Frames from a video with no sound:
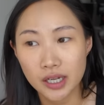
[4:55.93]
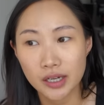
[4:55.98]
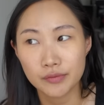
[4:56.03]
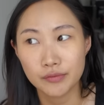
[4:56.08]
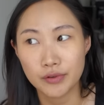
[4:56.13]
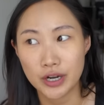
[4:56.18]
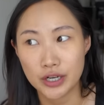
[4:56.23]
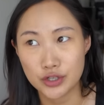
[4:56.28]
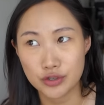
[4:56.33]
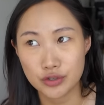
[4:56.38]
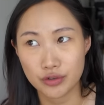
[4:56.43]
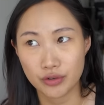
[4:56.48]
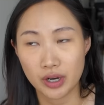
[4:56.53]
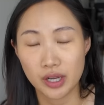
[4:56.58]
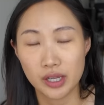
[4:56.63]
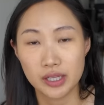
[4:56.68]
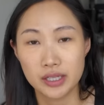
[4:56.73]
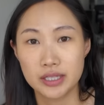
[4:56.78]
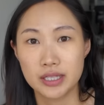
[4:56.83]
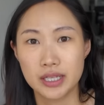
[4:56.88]
of
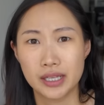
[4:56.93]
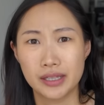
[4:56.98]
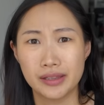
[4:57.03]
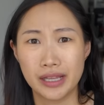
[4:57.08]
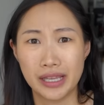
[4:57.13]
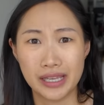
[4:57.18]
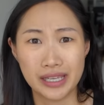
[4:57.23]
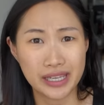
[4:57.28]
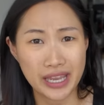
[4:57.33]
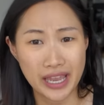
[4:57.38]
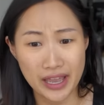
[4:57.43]
restaurants and like